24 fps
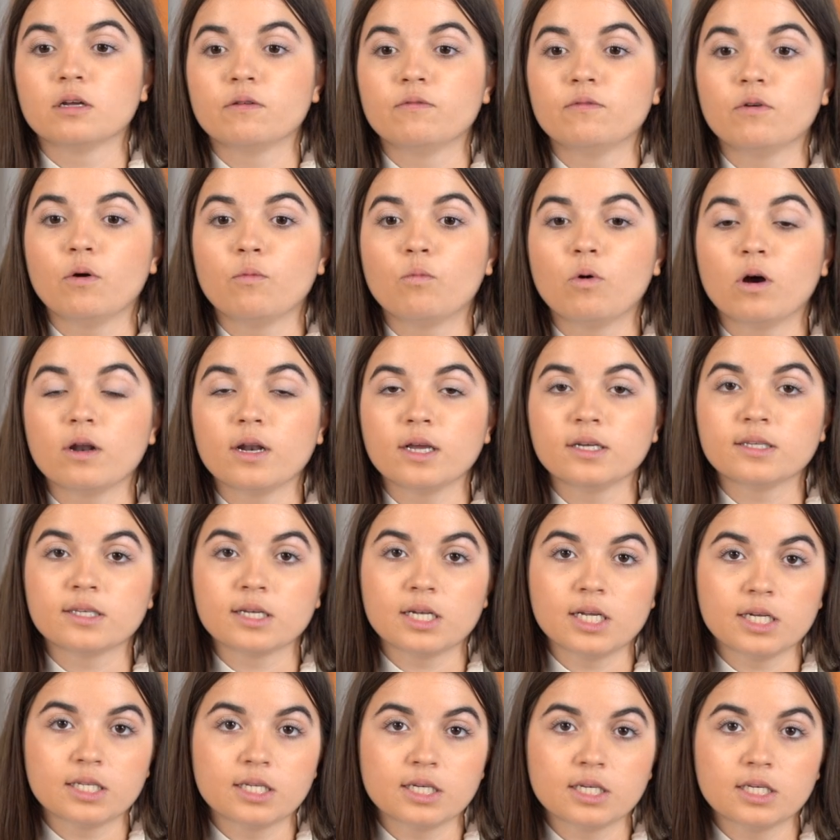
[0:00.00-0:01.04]
The one I
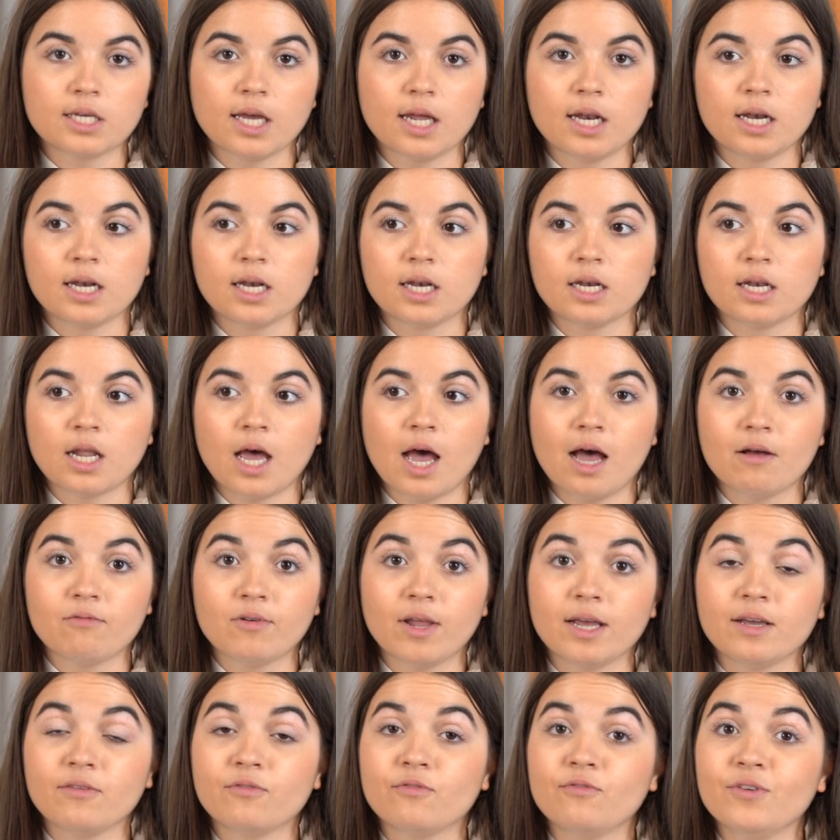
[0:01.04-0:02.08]
selected can have
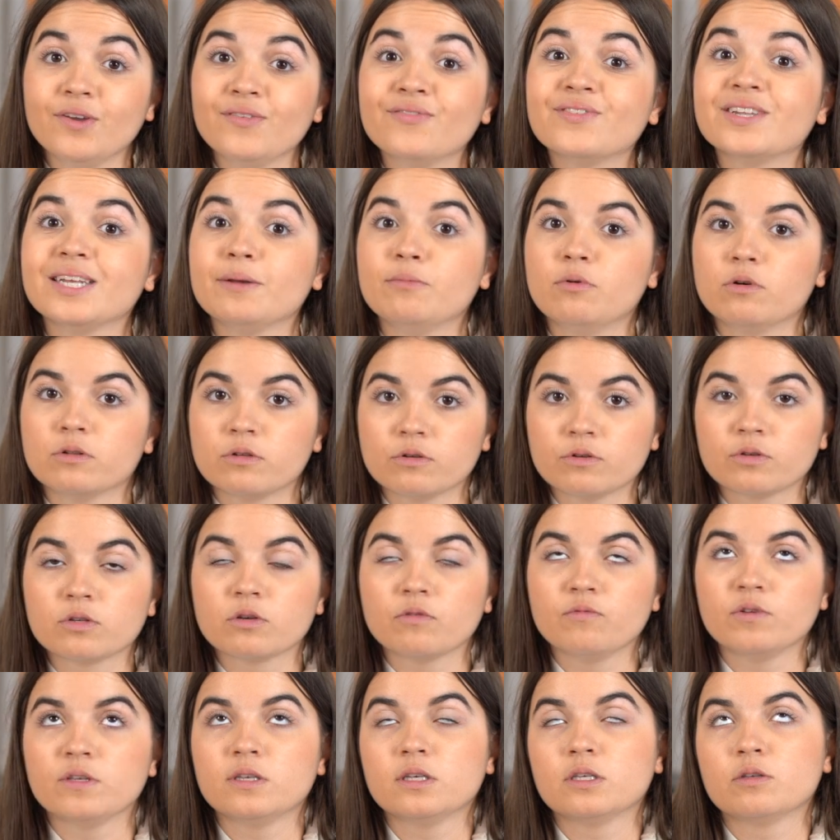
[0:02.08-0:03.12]
like 50 bottles,
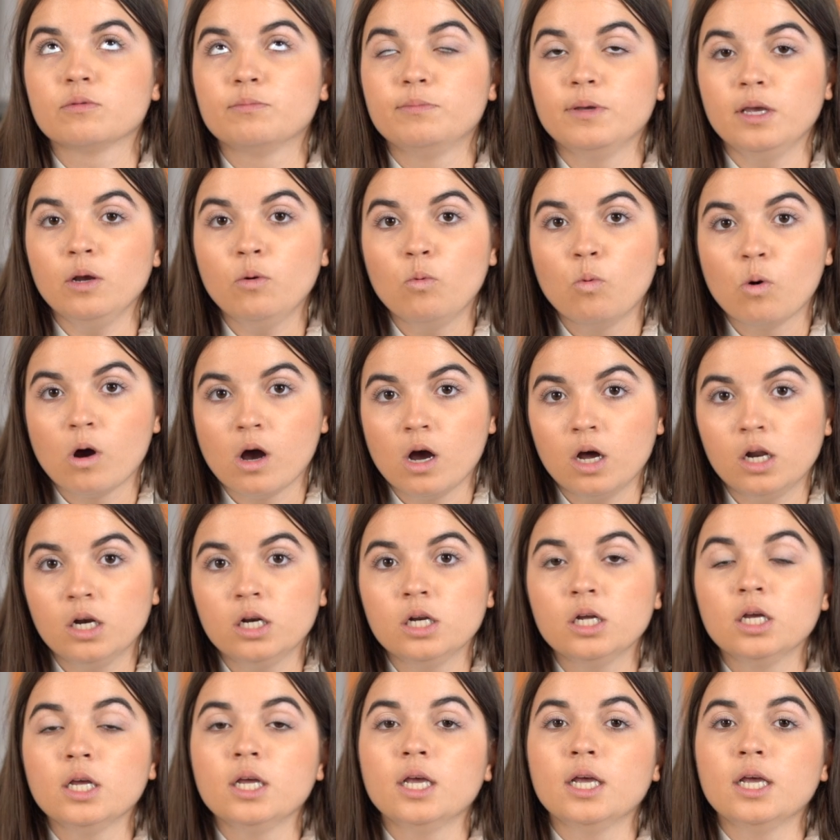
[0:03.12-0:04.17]
so this is a big one.